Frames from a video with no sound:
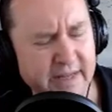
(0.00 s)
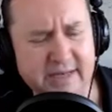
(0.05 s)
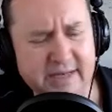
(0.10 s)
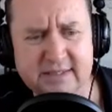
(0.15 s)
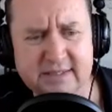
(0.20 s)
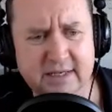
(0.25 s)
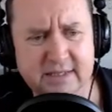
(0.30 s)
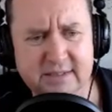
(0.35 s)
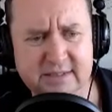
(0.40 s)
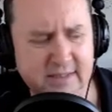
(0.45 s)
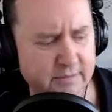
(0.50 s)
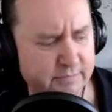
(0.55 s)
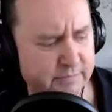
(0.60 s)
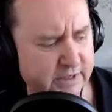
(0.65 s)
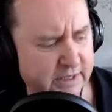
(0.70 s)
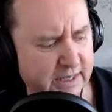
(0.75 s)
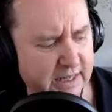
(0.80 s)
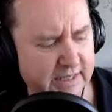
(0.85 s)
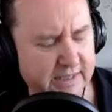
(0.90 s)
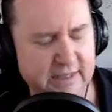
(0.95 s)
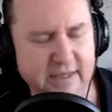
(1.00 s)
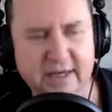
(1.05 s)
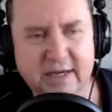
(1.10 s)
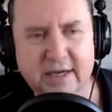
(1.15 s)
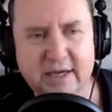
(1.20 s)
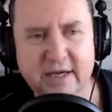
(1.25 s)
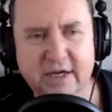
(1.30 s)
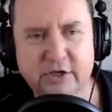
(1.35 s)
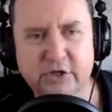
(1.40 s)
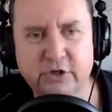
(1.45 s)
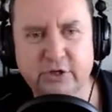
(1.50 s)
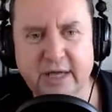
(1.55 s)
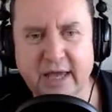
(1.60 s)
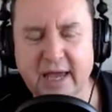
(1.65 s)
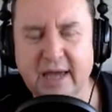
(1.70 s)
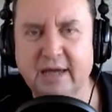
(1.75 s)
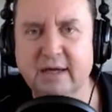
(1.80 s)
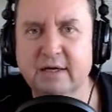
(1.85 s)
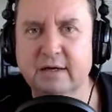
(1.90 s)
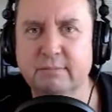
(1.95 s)
And he said something like, "You
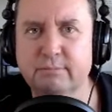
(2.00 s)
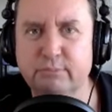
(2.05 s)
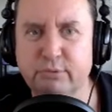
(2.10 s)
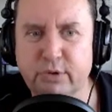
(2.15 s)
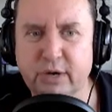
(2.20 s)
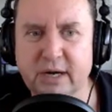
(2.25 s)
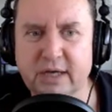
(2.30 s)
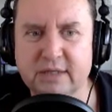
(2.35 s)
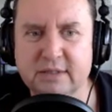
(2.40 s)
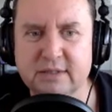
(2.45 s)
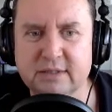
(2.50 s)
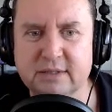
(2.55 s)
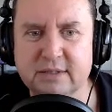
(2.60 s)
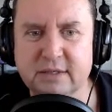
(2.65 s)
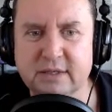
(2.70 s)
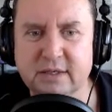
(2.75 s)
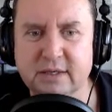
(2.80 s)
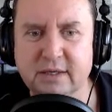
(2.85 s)
can't compress,